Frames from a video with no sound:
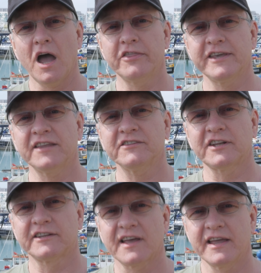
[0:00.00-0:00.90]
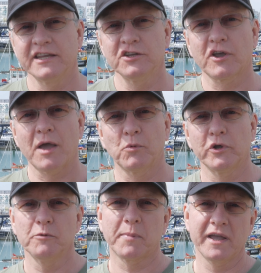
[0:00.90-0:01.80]
At the end of the day, you get
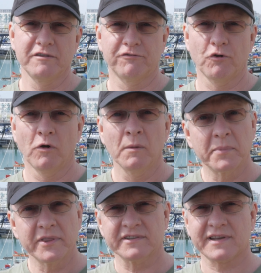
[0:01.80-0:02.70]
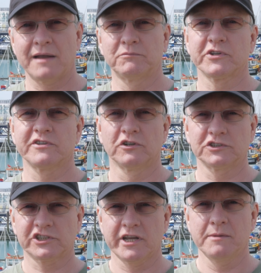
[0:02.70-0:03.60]
what you pay for, but this camera's
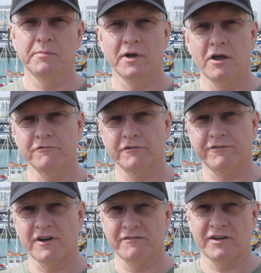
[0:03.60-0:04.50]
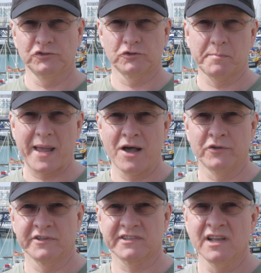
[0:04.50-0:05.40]
not cheap at over
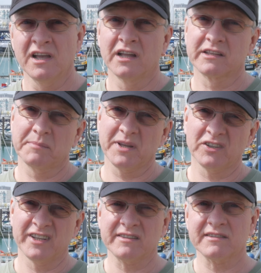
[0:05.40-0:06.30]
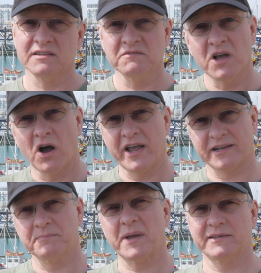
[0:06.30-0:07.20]
£500, and to be honest, I
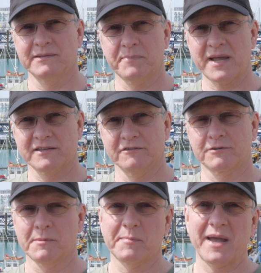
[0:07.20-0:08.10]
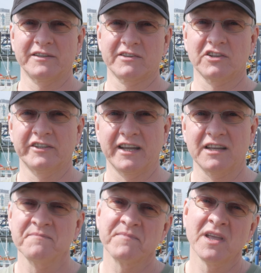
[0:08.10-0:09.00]
expected better from a Panasonic.
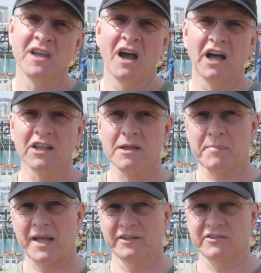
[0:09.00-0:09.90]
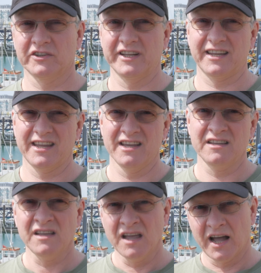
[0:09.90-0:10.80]
I like Panasonic
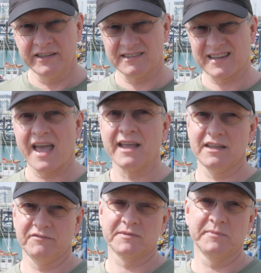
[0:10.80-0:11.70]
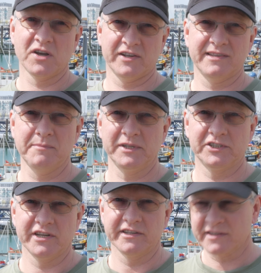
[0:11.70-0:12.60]
gear, and this can give some nice
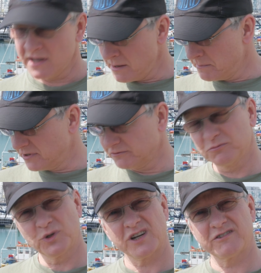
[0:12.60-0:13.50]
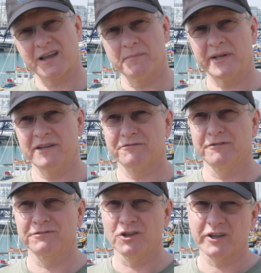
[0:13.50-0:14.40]
images, but would I recommend it
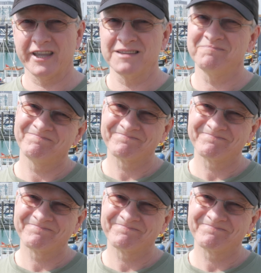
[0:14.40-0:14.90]
for vlogging?